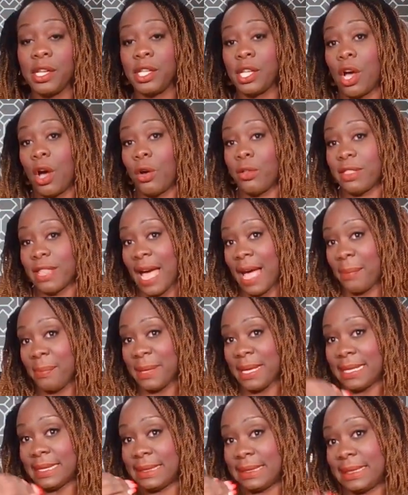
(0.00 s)
Now, that
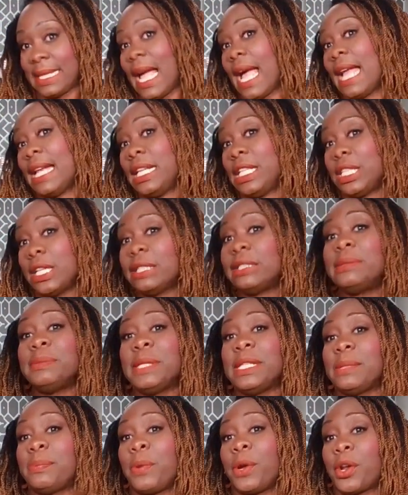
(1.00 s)
being said, it
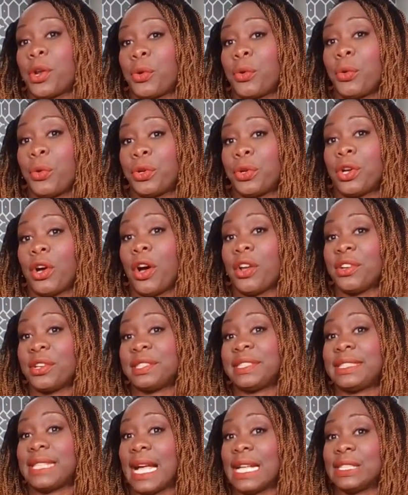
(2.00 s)
doesn't mean the product owner
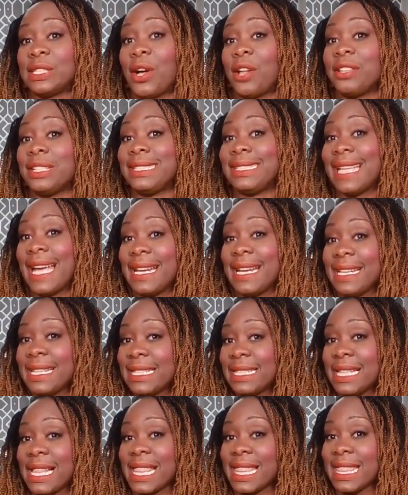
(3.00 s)
understands all the
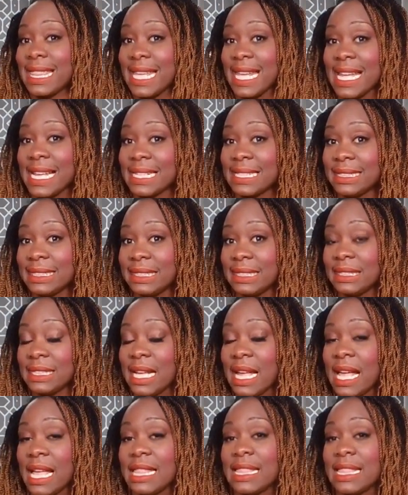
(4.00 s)
technical things